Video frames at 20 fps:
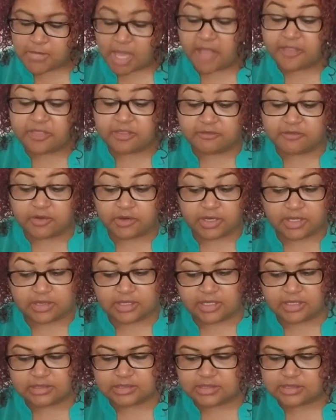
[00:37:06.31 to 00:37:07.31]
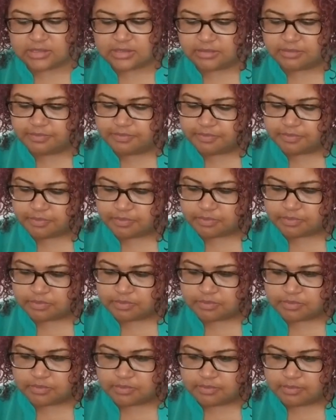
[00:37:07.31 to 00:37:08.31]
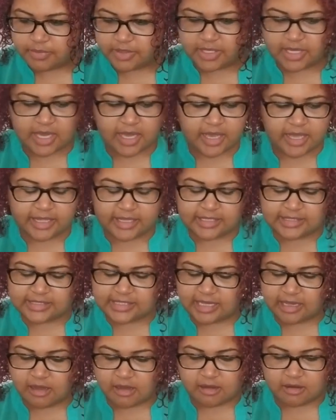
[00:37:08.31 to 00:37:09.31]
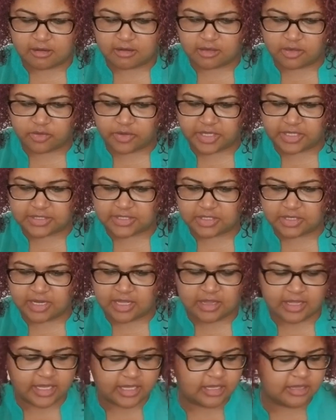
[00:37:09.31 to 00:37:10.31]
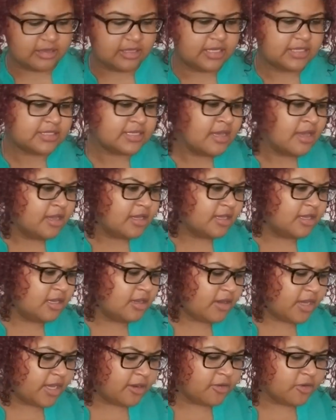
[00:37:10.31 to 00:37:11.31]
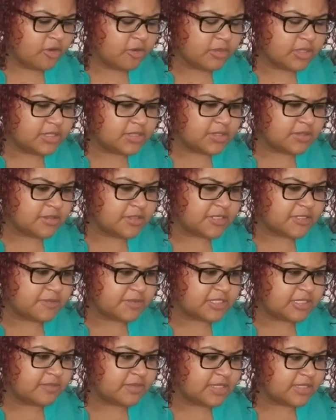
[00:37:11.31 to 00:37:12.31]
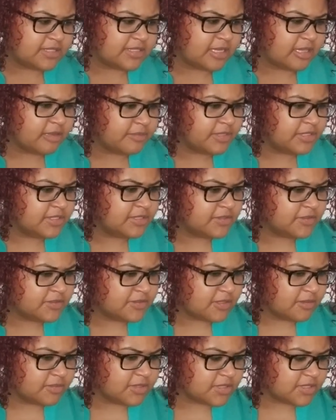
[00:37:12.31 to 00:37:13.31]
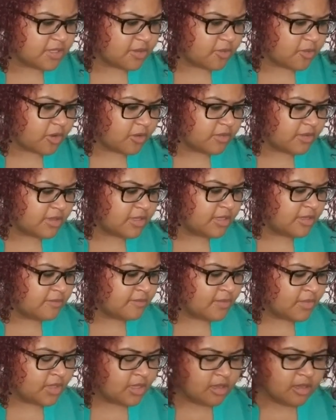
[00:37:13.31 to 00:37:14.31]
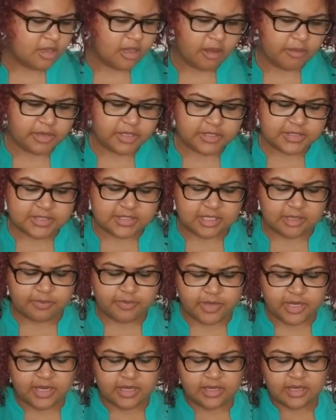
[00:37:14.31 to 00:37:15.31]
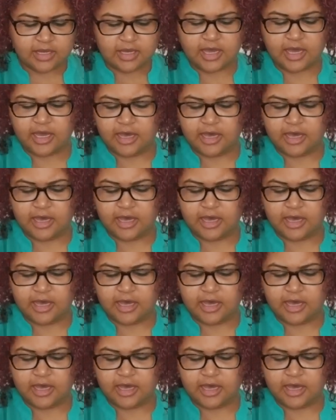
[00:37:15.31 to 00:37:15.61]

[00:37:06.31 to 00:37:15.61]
At the very least. But yeah, I can tell. Queens, you're not liking this. You know, I don't normally do this, but something's telling me to, so I'm just going to roll with it. I'm going to use steampunk.